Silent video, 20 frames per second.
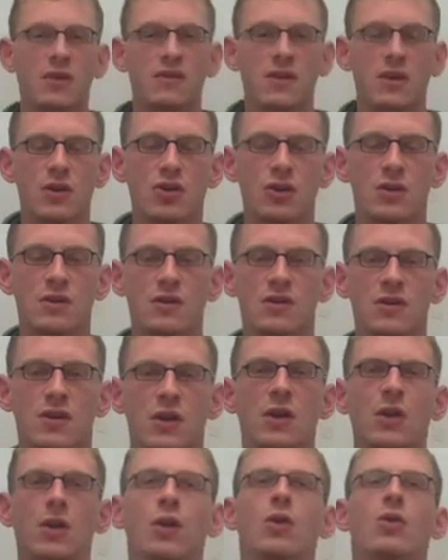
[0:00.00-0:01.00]

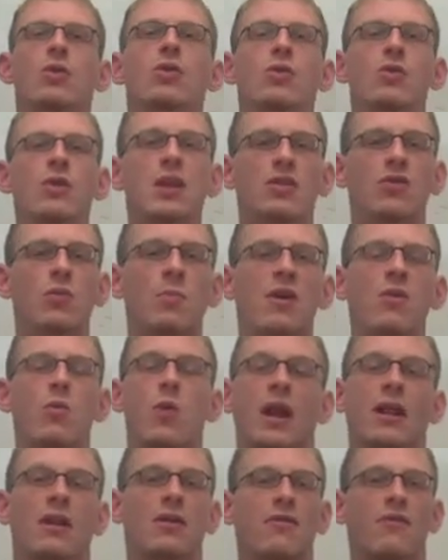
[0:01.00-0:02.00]
decisions, you need to be
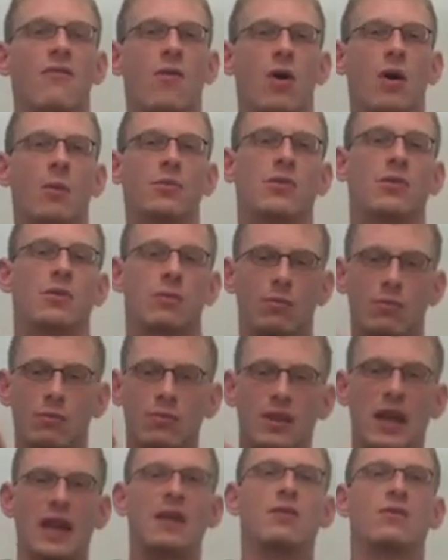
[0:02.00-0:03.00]
well informed.
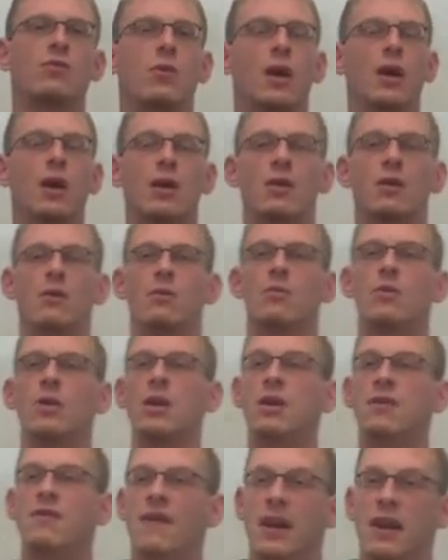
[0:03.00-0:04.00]
That is why we
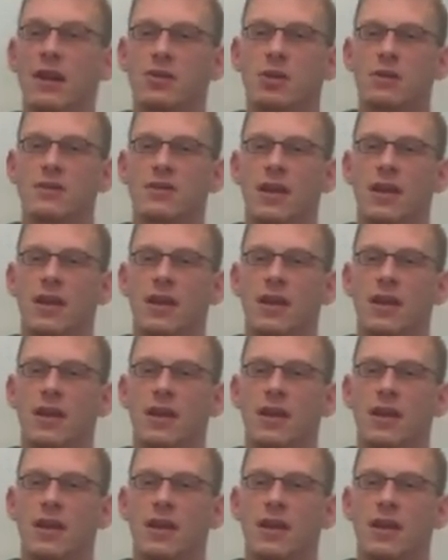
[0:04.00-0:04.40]
need financial